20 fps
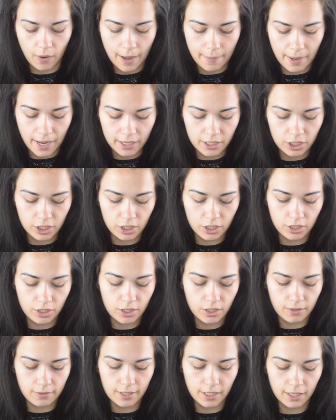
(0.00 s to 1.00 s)
I'm actually just
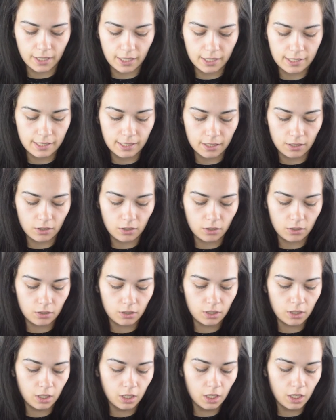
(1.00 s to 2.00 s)
using this little
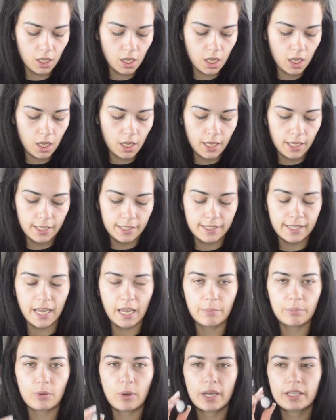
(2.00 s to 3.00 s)
sample.